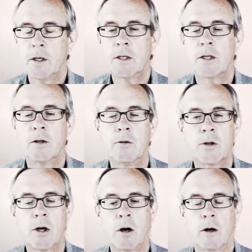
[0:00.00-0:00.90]
This is the new
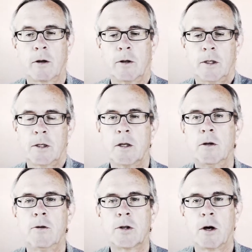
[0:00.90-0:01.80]
song. This is
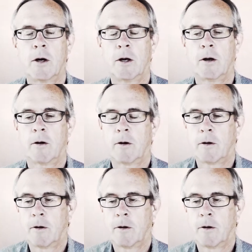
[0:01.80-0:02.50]
the new song here.